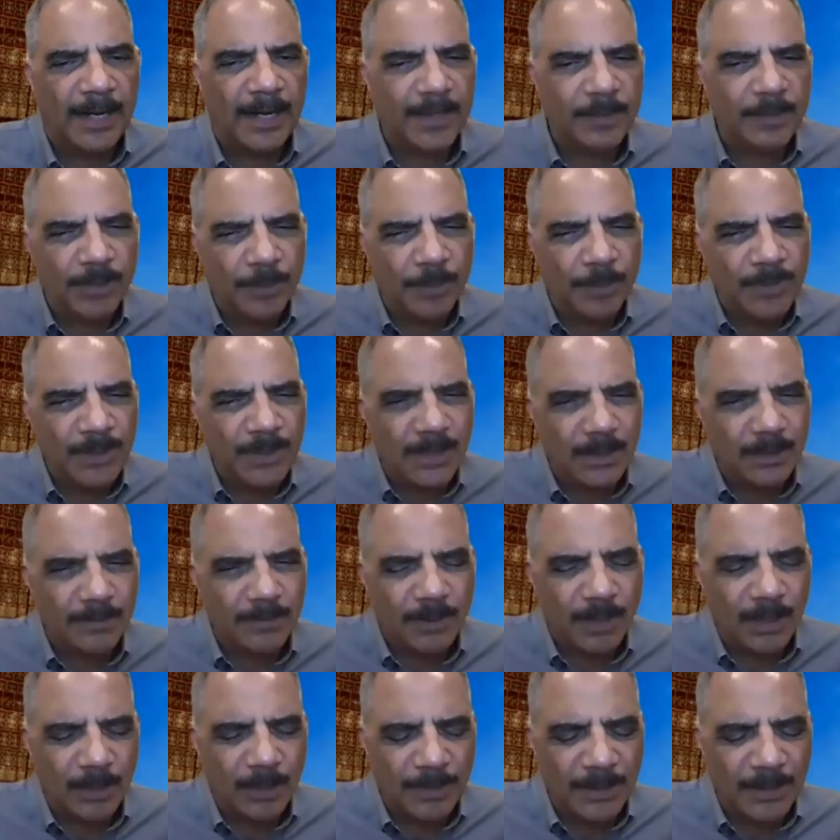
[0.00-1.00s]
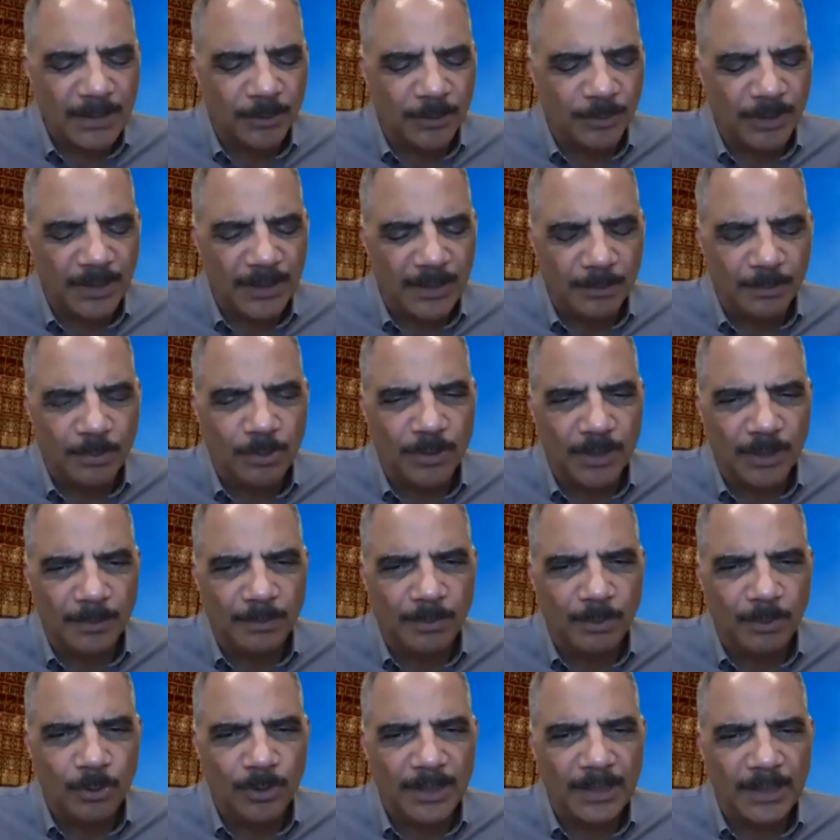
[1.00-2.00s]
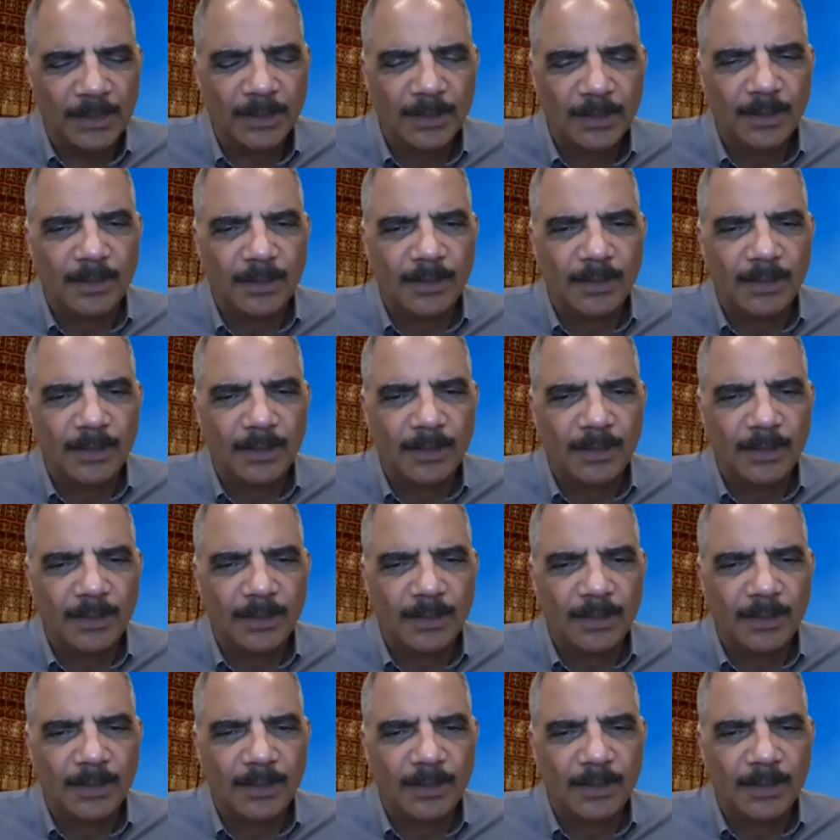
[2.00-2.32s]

I think Representative Clark makes a really important point.